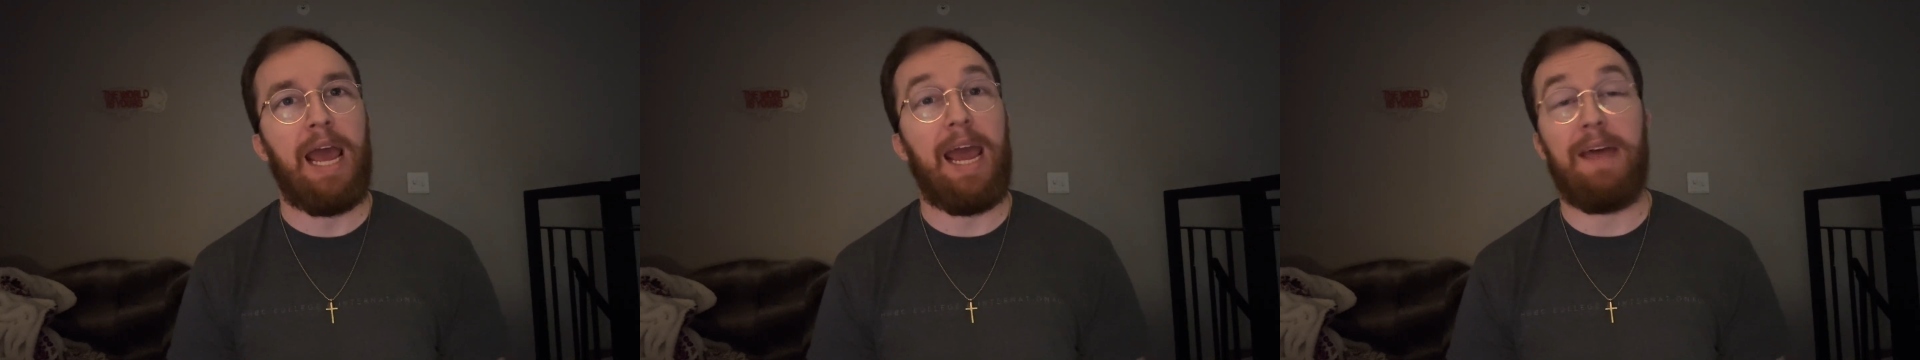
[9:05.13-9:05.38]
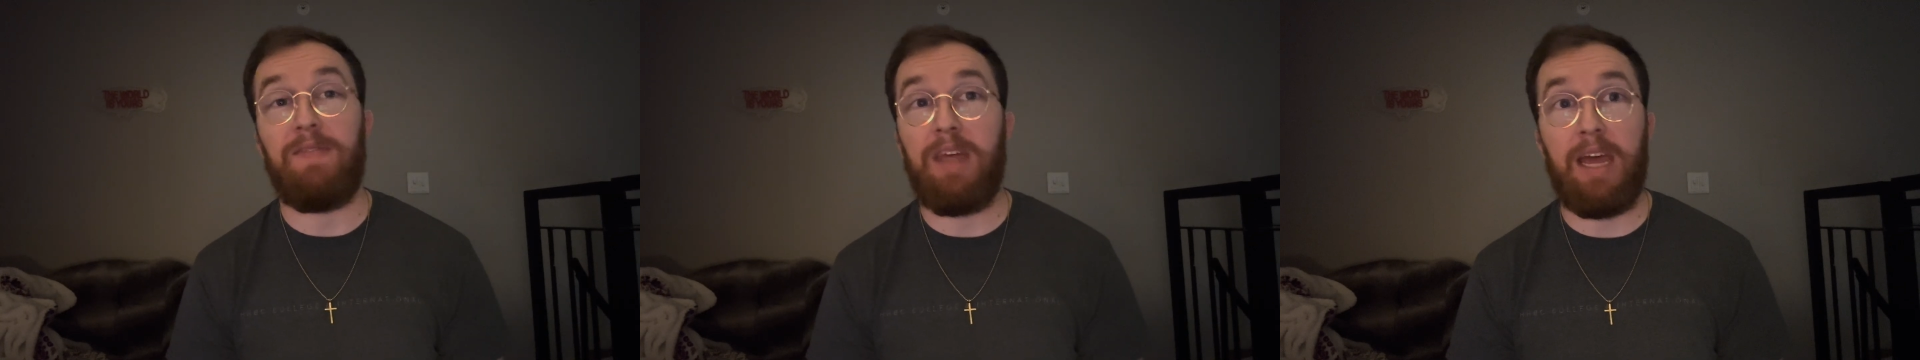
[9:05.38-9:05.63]

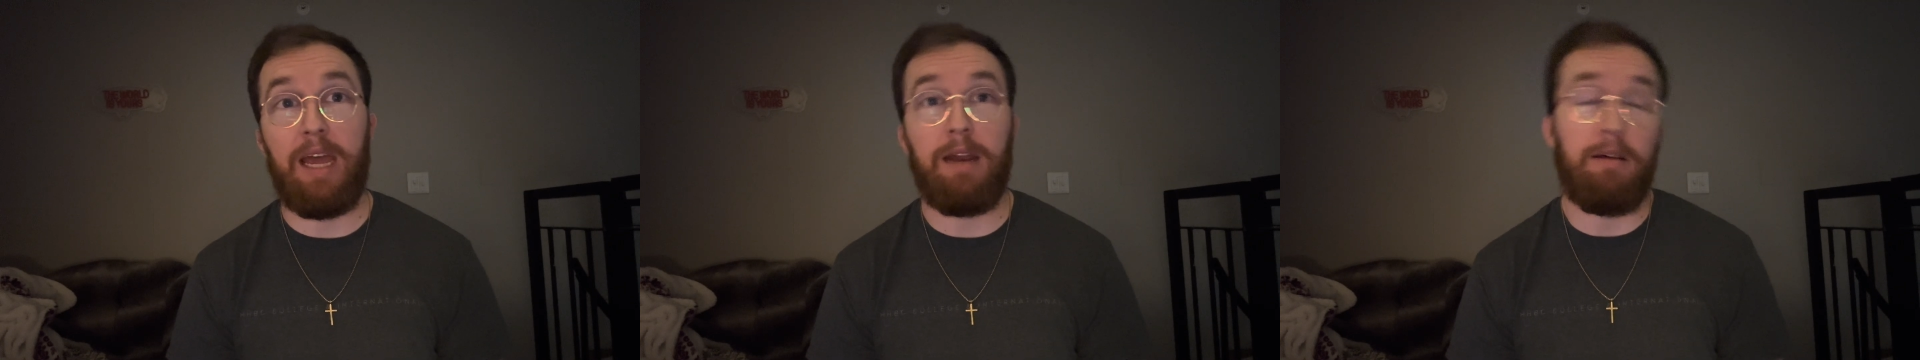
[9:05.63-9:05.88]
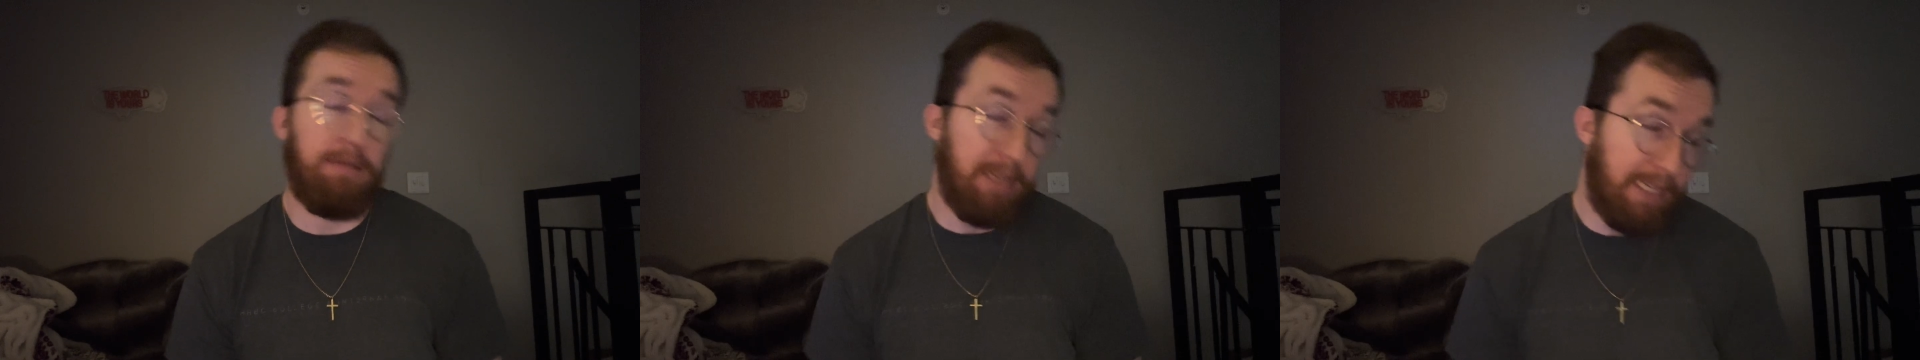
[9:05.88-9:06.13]
and
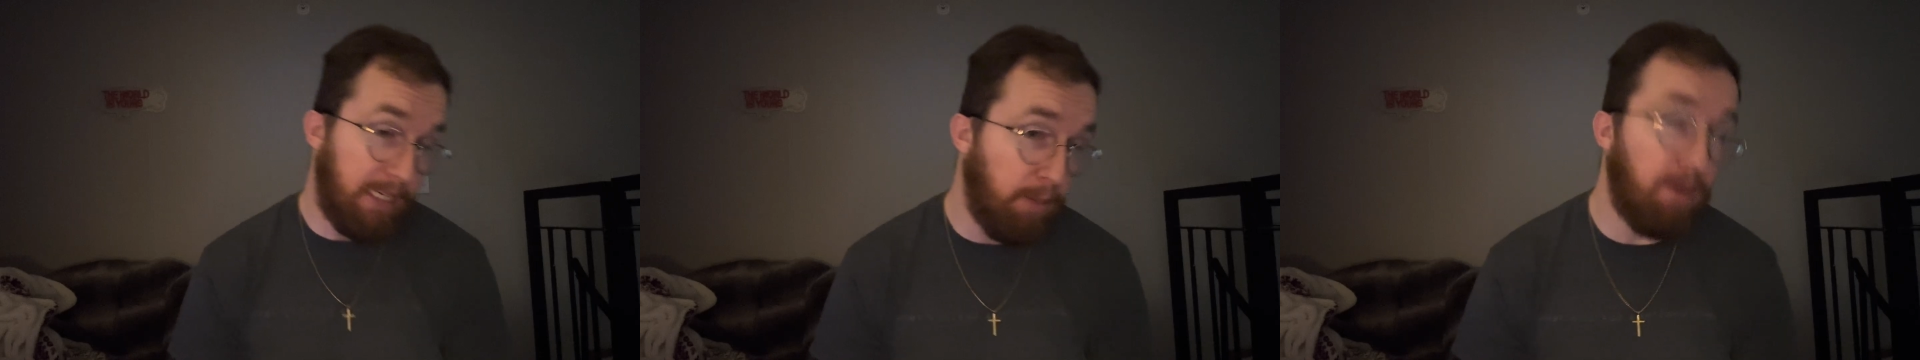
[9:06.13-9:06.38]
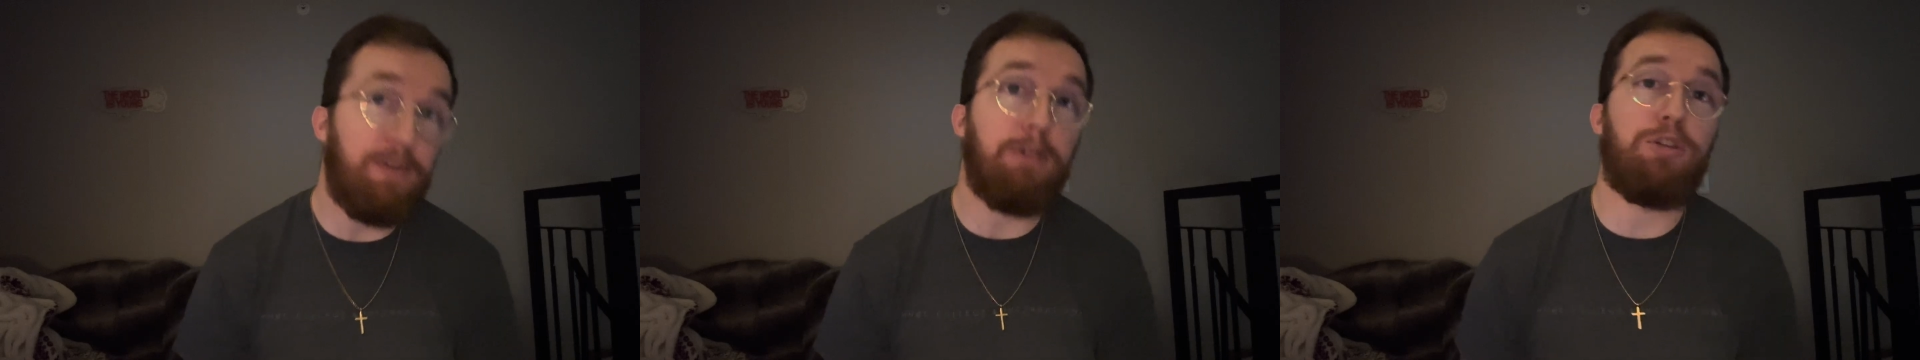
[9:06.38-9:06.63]
then some
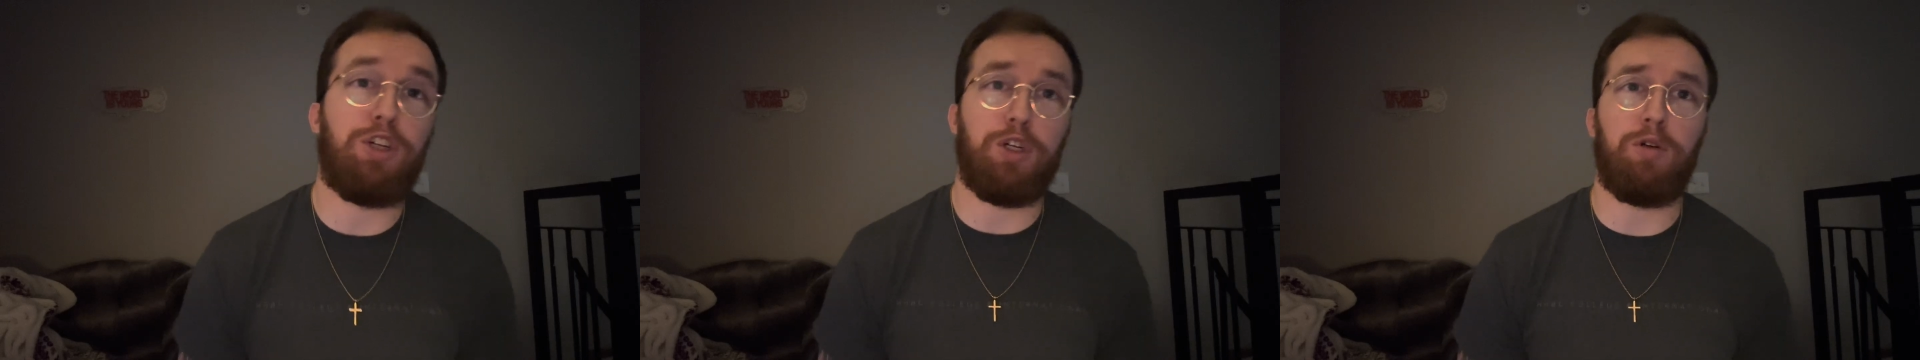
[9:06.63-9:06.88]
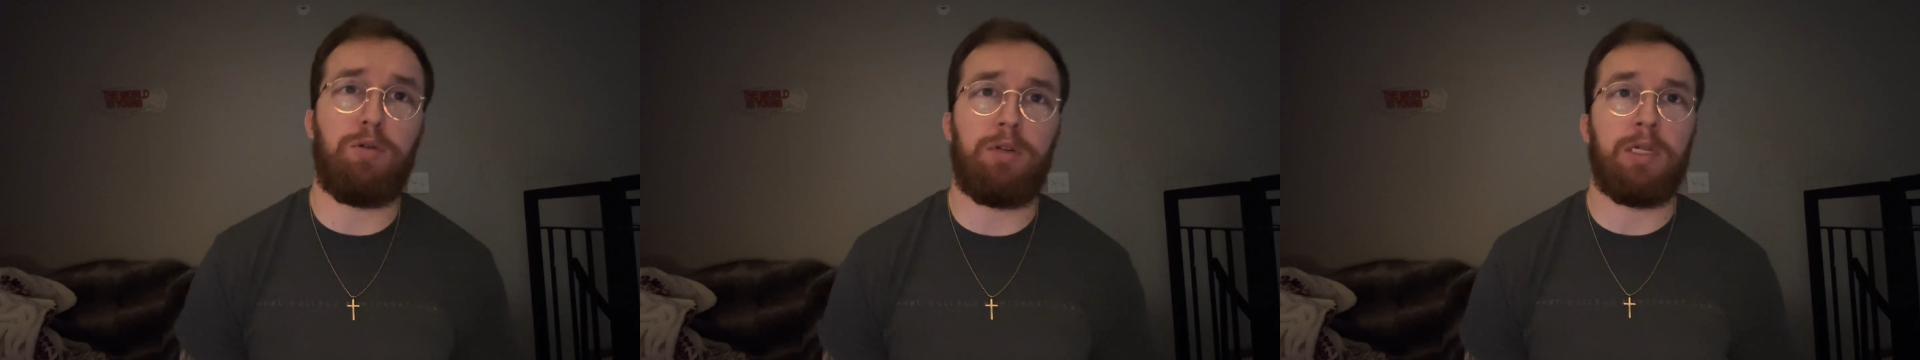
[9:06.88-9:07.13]
of you
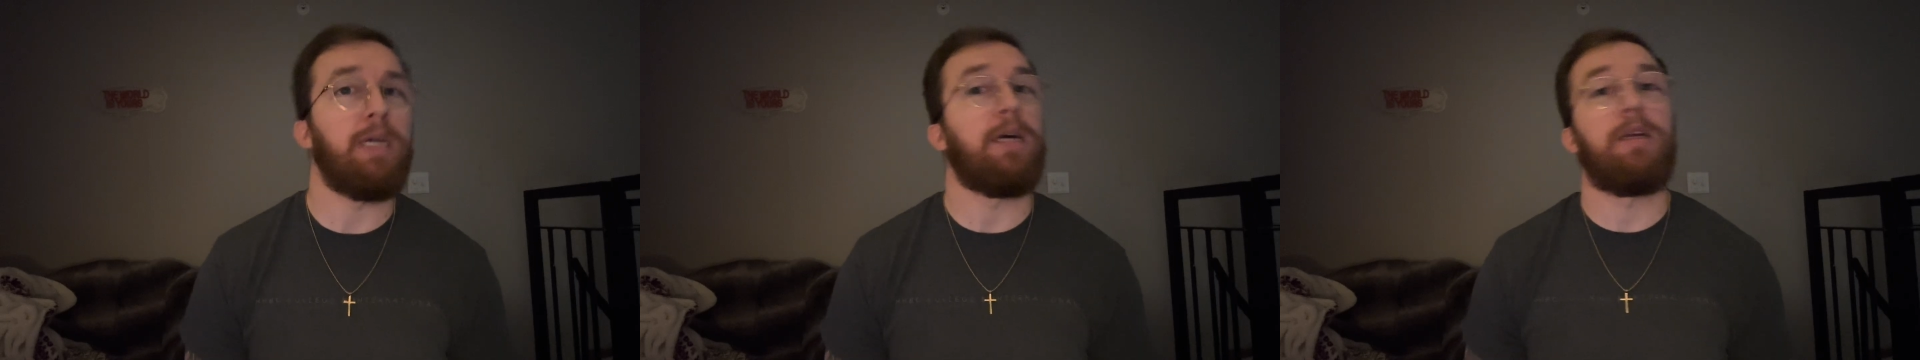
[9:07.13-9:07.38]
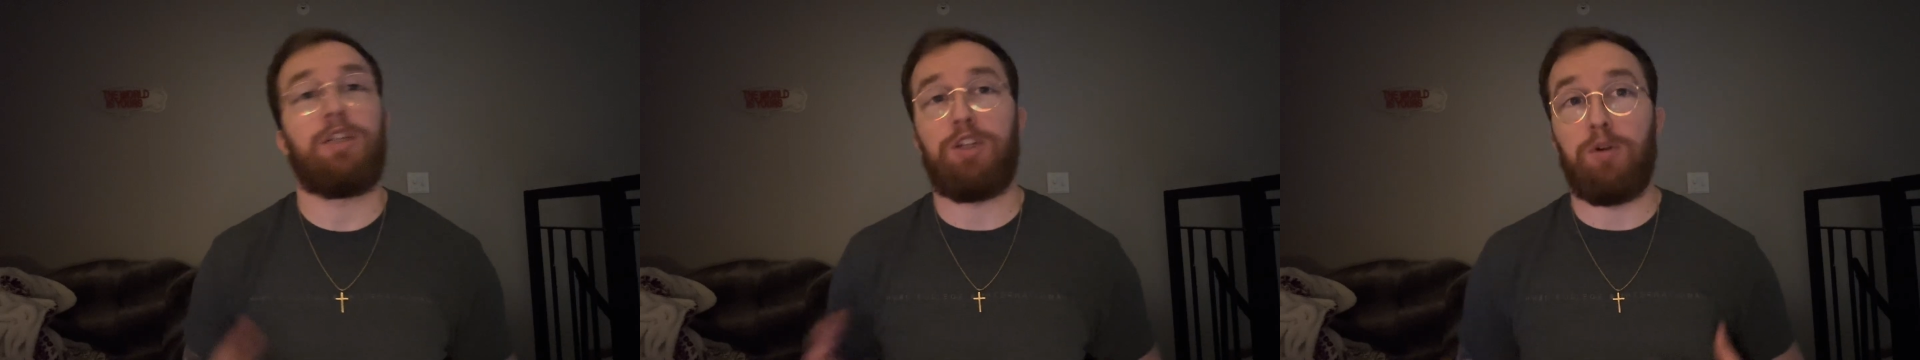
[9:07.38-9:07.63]
choose
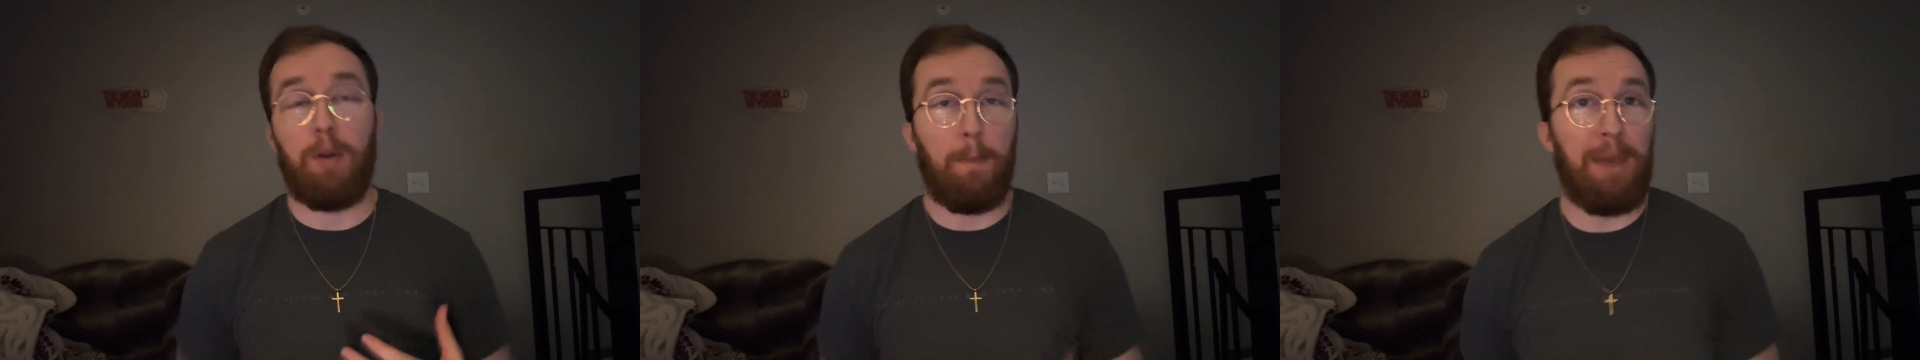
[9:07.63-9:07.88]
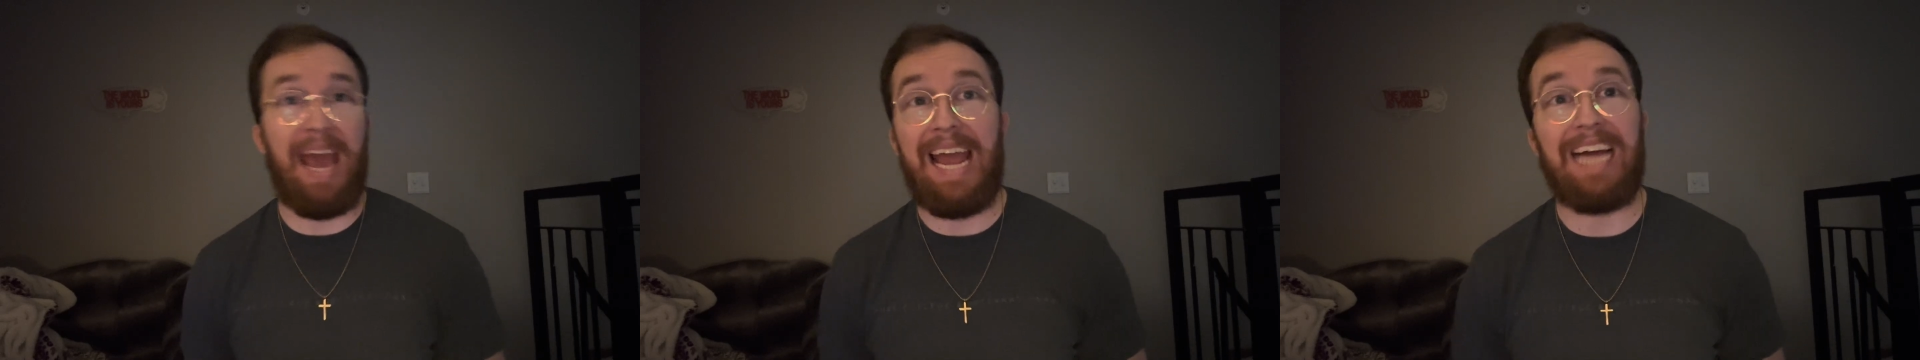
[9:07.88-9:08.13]
to
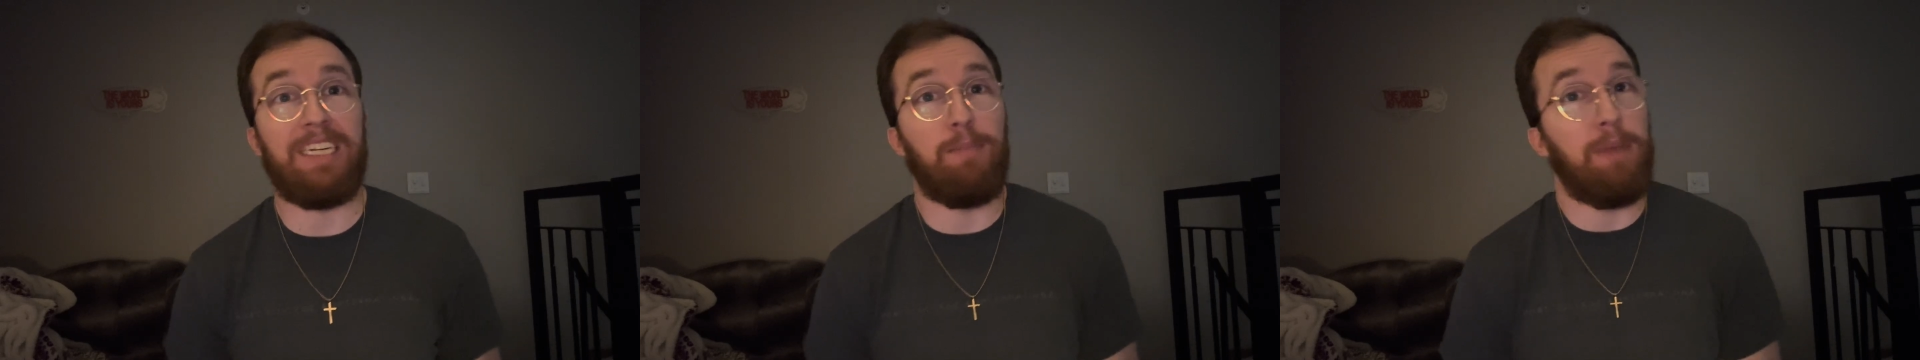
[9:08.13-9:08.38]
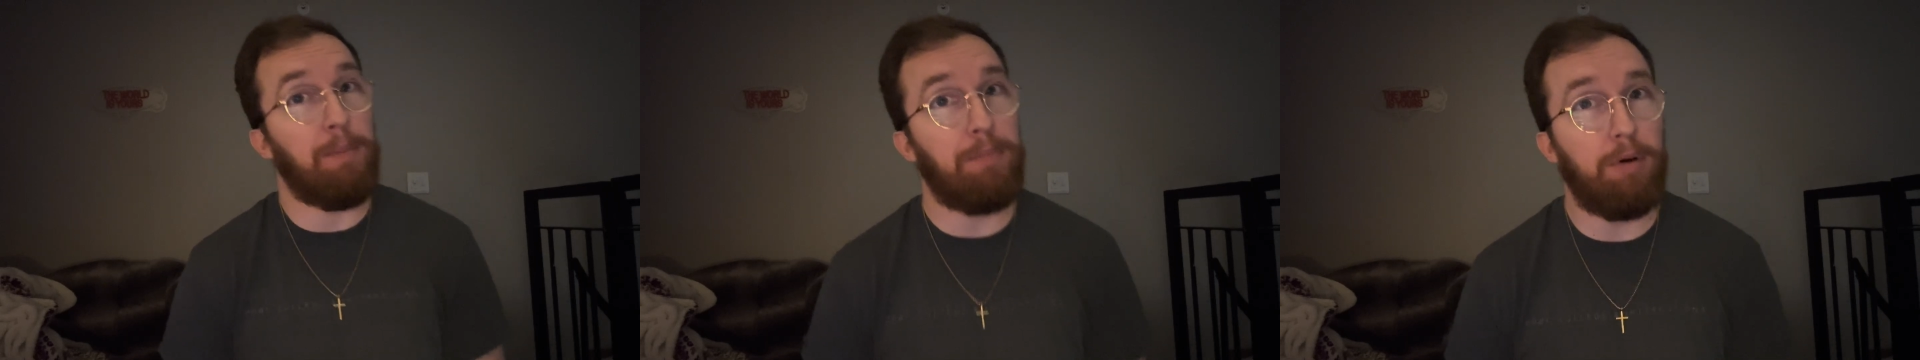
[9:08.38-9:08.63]
pay as a
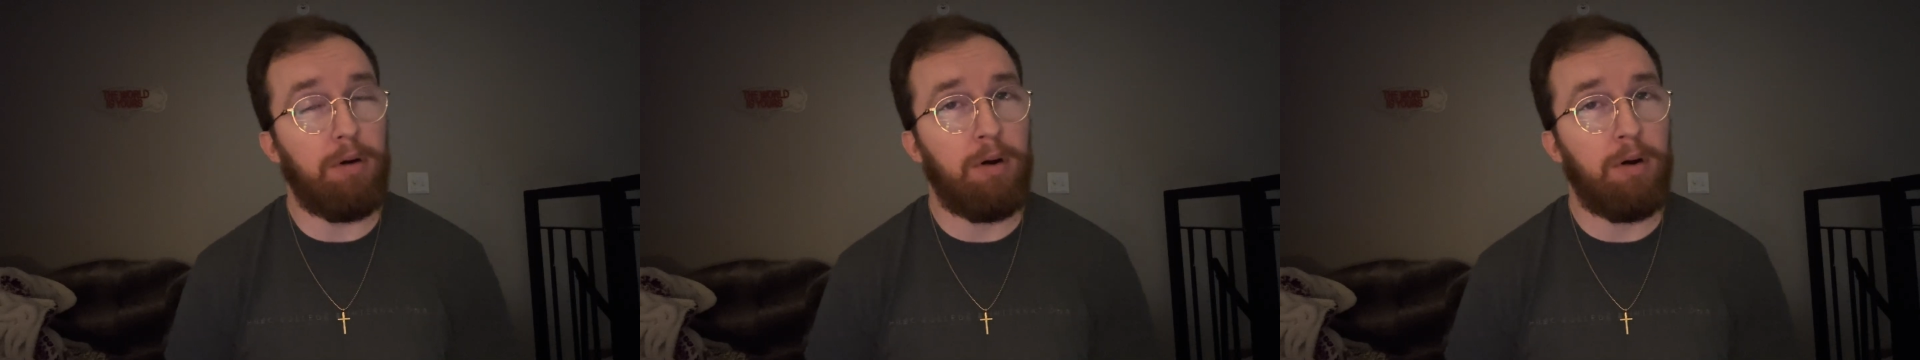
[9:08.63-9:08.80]
member,